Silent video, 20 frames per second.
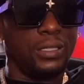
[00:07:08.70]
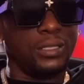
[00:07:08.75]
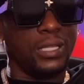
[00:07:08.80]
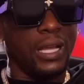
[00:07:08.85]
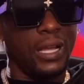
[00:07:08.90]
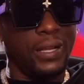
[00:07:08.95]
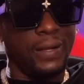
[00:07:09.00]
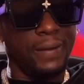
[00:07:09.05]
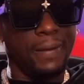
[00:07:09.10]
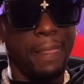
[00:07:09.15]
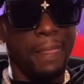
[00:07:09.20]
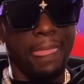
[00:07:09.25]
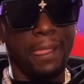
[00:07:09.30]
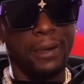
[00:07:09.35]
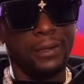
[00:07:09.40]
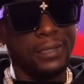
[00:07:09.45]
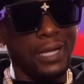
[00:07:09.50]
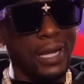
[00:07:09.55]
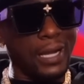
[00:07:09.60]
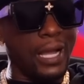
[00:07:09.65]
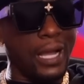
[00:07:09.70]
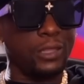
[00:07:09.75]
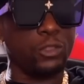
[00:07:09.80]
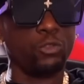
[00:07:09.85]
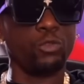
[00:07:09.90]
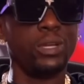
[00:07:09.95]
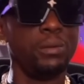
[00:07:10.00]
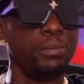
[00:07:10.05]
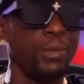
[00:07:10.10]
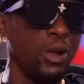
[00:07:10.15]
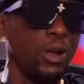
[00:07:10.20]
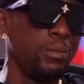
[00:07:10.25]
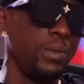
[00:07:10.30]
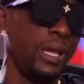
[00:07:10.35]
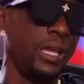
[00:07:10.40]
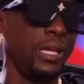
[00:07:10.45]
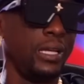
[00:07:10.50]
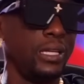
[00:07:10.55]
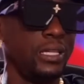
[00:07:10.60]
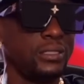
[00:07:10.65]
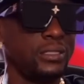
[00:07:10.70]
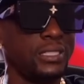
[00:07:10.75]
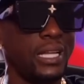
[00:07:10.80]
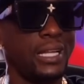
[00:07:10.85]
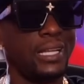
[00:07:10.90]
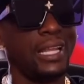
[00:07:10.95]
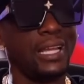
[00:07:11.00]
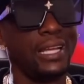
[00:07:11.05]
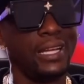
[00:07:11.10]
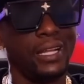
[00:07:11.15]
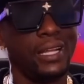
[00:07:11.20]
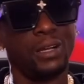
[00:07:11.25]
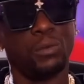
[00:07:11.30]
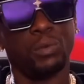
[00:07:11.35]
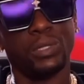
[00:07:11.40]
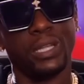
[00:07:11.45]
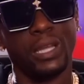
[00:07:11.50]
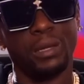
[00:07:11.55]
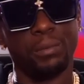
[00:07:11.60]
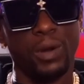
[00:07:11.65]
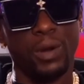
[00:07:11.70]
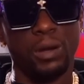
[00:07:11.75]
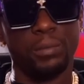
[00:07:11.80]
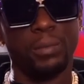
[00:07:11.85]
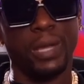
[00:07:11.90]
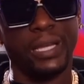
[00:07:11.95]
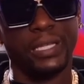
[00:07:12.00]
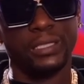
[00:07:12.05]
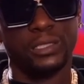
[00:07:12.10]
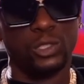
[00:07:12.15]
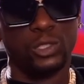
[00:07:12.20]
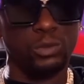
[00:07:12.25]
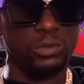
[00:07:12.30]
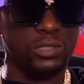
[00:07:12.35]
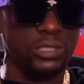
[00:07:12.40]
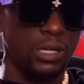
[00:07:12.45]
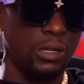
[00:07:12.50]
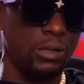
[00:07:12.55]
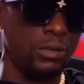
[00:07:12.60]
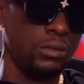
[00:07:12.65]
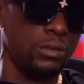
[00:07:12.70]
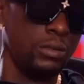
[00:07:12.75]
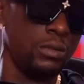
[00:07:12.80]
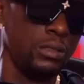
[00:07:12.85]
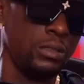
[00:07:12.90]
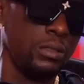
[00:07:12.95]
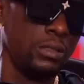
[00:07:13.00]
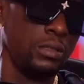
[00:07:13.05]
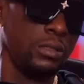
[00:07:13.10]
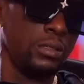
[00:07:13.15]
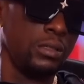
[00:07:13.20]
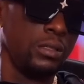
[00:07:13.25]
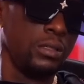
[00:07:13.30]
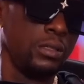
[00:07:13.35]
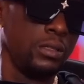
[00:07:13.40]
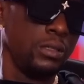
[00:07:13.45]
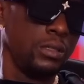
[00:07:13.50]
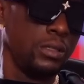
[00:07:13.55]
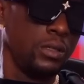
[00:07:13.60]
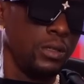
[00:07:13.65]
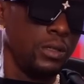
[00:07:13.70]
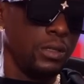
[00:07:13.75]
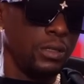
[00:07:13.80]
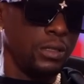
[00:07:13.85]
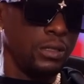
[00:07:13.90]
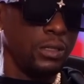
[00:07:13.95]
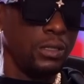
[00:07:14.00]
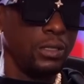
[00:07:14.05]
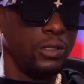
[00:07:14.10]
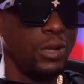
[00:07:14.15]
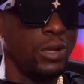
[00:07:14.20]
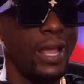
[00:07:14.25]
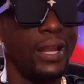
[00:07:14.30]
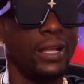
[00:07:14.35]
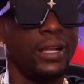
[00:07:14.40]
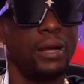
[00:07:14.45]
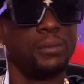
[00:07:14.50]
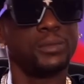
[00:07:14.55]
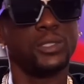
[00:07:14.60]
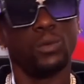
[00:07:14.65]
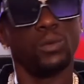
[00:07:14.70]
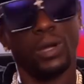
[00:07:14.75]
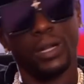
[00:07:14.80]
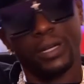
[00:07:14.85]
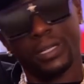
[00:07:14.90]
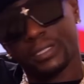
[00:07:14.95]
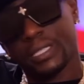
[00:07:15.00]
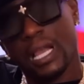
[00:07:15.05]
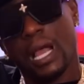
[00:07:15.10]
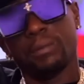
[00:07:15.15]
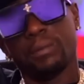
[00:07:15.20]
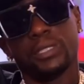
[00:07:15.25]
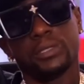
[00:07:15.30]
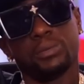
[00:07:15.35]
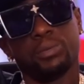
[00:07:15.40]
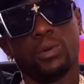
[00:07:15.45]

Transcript: thing. I got three mermaids that lay there with their mermaid suits on. Period. You gotta come to one of the topless